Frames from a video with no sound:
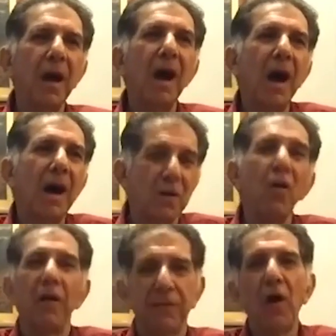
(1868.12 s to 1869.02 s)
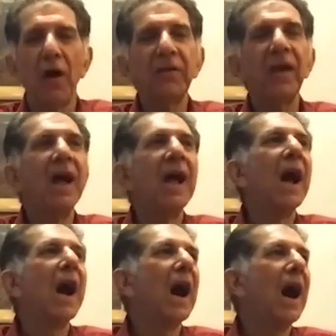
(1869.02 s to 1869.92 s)
Uh, no, of course.
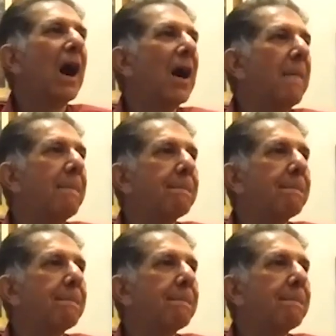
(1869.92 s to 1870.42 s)
Uh,